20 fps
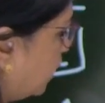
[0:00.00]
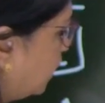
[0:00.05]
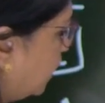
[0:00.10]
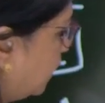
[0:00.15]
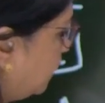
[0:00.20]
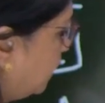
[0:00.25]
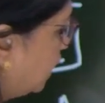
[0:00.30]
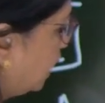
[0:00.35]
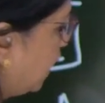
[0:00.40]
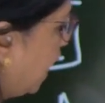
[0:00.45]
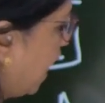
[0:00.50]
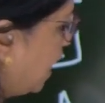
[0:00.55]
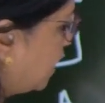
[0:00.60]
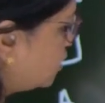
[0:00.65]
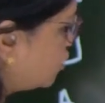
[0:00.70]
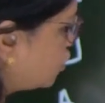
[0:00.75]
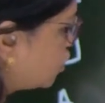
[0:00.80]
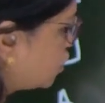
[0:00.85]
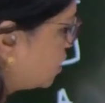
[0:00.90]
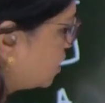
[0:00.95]
double
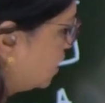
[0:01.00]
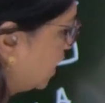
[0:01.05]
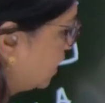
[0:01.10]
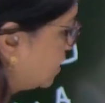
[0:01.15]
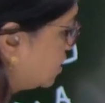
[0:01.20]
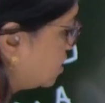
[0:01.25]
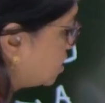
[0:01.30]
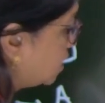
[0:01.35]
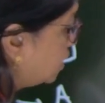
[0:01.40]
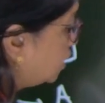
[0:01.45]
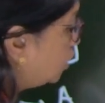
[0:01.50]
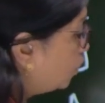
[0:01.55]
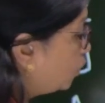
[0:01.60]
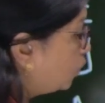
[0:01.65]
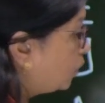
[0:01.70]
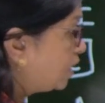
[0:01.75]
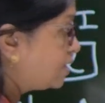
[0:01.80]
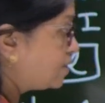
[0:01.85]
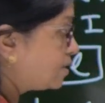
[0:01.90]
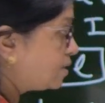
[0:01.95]
dash, that is the new
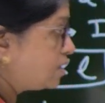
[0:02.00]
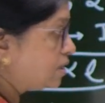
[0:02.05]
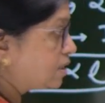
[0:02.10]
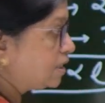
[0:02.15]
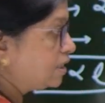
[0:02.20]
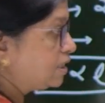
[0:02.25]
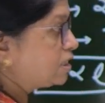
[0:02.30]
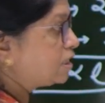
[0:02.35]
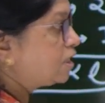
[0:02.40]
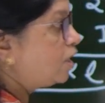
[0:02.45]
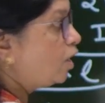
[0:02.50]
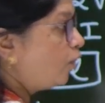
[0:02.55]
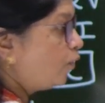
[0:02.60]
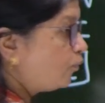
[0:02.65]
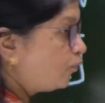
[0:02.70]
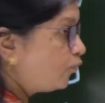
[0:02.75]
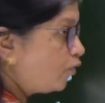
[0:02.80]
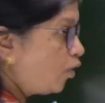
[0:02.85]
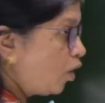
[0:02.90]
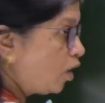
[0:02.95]
resistance
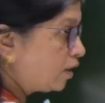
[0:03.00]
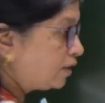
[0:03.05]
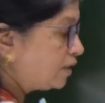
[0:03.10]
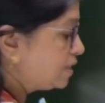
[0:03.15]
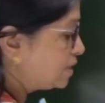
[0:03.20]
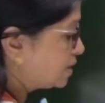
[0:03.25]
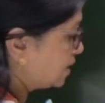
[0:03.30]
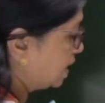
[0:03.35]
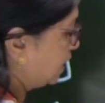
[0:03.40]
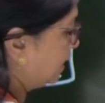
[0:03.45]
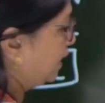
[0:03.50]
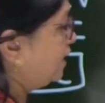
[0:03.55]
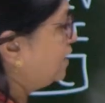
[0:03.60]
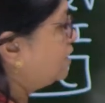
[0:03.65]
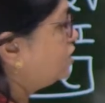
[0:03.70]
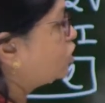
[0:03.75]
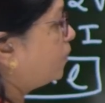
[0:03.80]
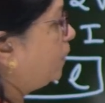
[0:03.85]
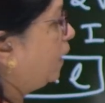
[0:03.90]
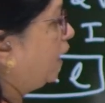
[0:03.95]
for this
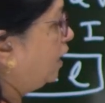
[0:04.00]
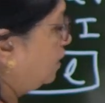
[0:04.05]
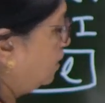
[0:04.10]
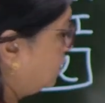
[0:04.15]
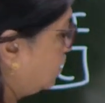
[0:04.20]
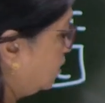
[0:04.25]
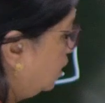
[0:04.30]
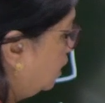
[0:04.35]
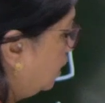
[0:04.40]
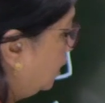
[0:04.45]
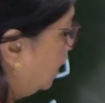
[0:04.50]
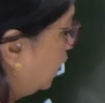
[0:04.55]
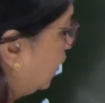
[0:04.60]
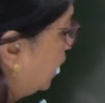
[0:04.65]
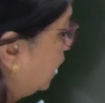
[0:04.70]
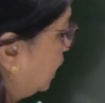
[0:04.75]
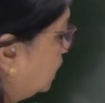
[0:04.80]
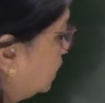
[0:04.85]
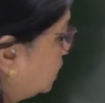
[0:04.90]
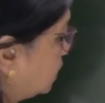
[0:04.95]
arrangement,
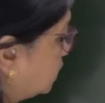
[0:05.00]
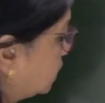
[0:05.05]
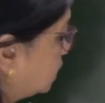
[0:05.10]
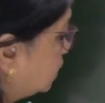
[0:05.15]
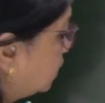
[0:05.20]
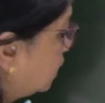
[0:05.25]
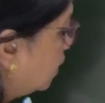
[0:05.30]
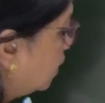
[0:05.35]
is